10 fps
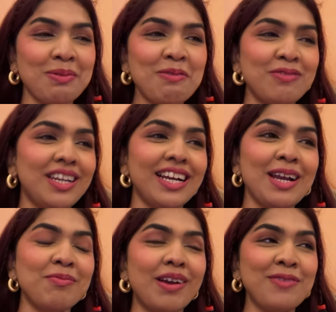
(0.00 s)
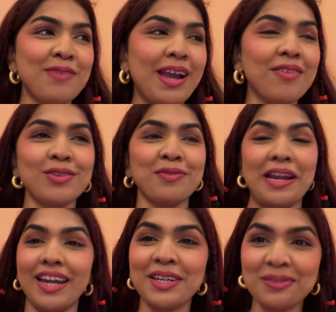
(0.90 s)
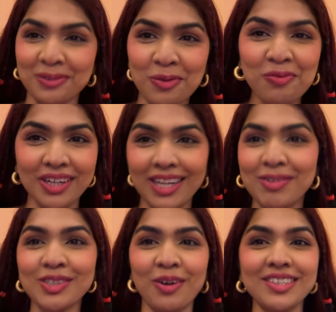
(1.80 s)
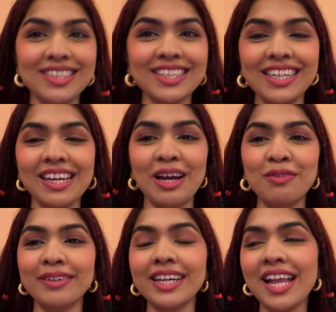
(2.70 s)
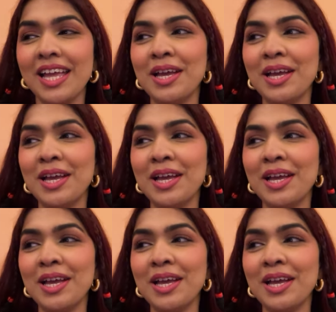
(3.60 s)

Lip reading: I feel like I was finding it so funny. I was constantly laughing.